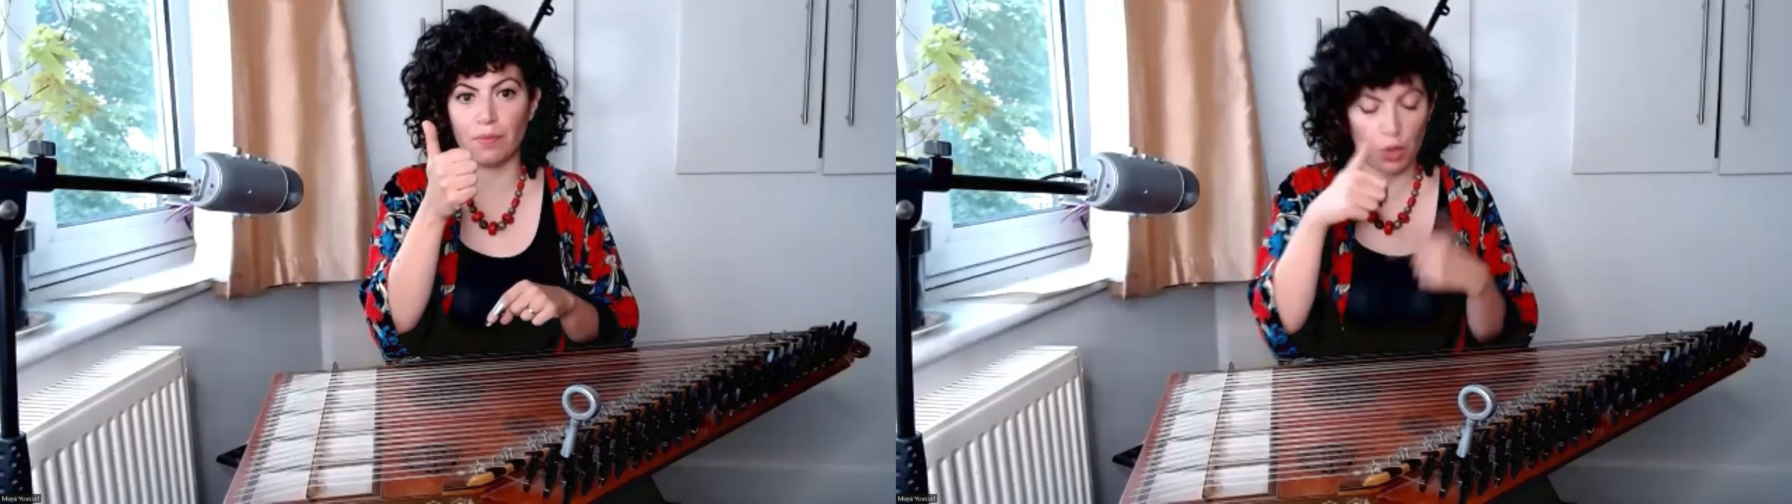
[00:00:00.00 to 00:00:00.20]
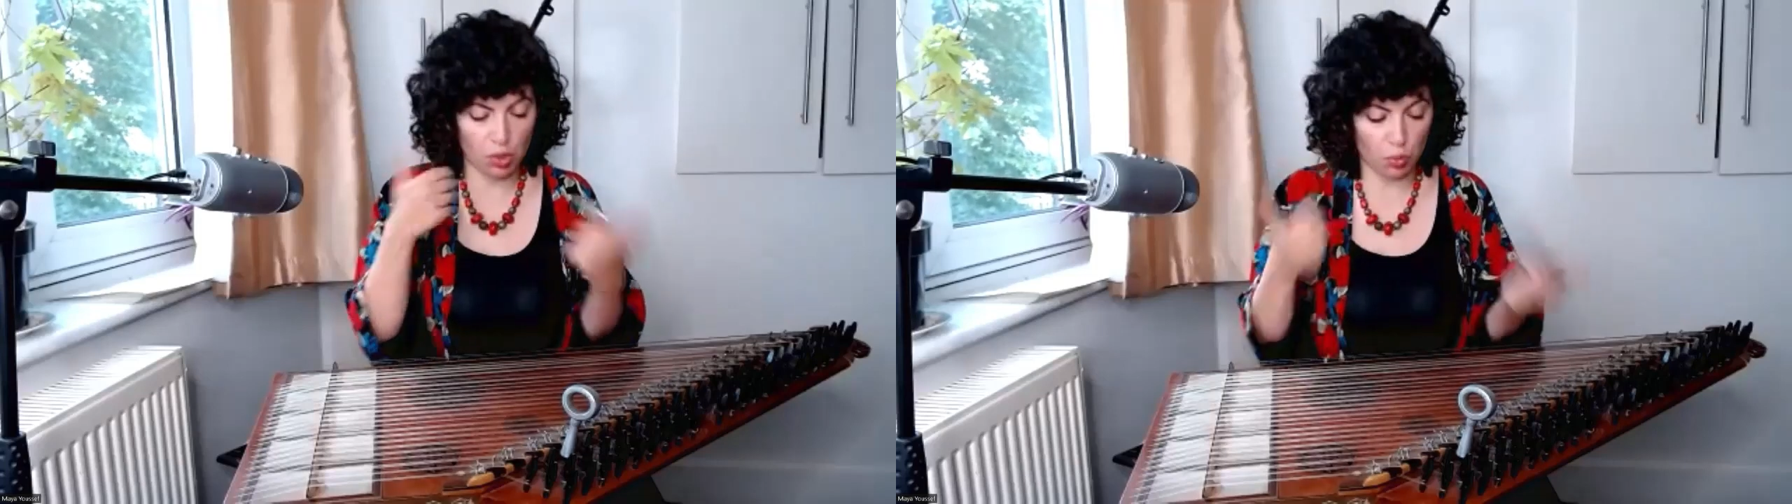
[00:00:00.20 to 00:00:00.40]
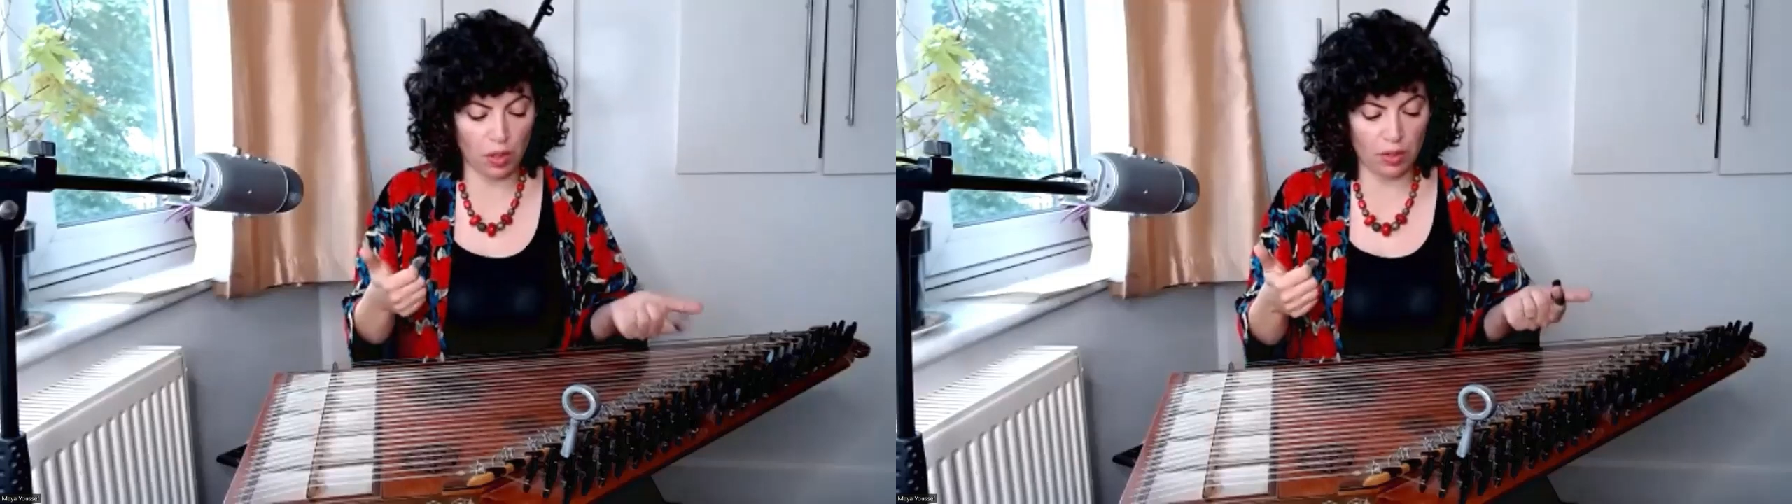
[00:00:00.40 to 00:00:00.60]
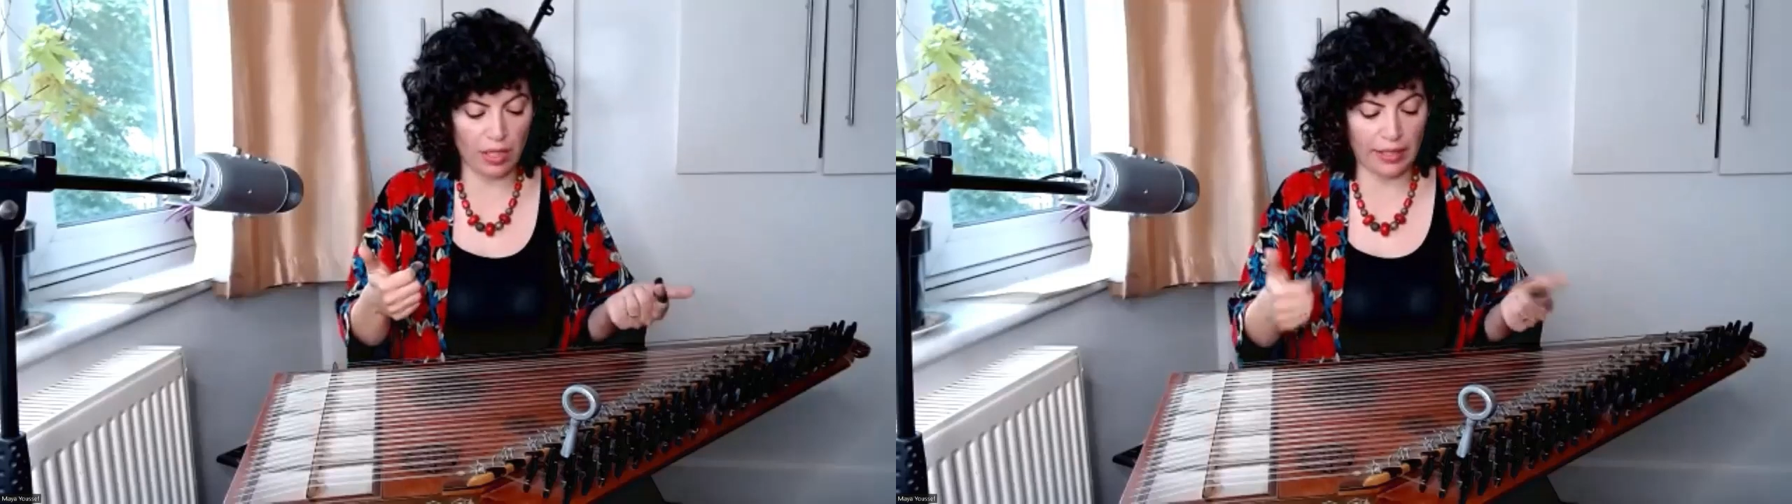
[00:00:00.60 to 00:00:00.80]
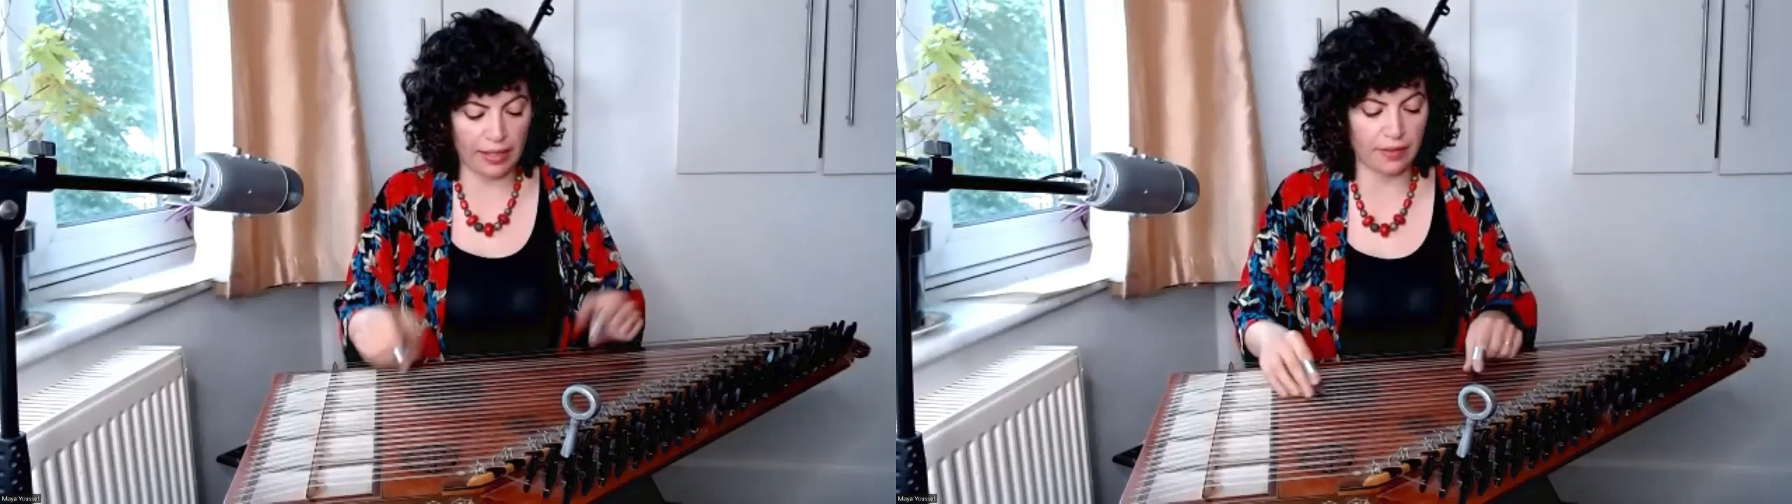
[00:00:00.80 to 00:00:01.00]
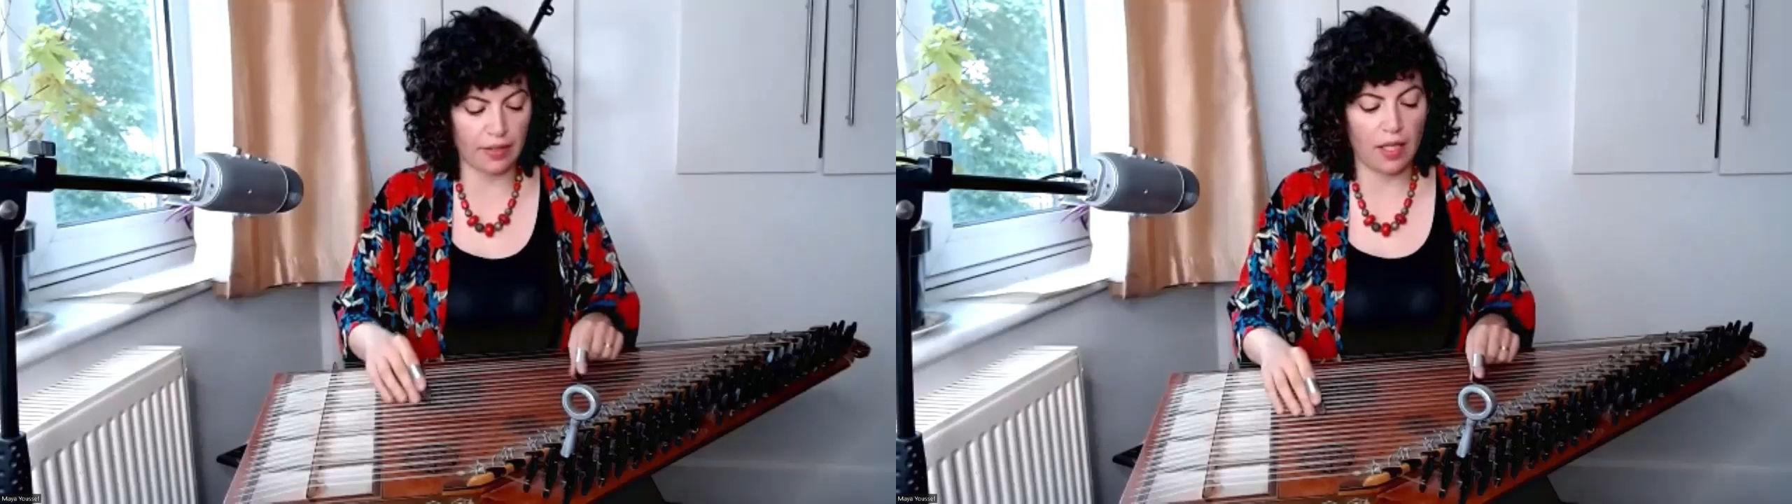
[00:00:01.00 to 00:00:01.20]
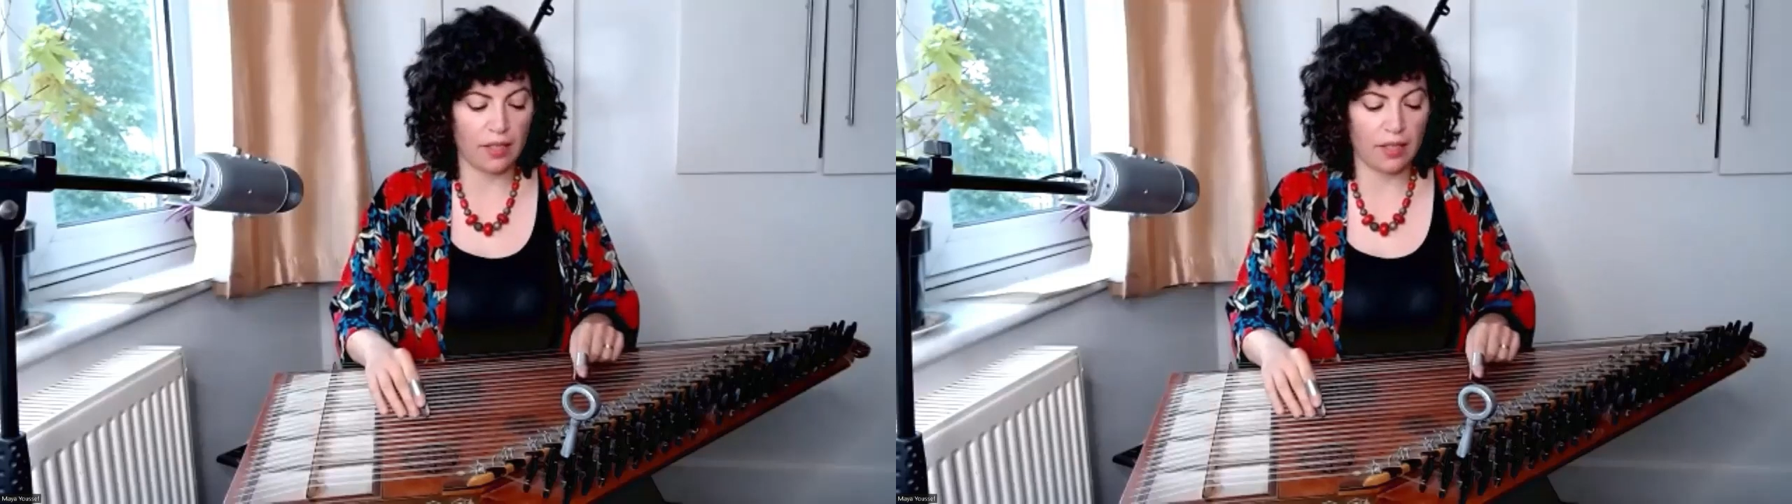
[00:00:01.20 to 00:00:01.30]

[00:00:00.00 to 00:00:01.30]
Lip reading: which will look like this.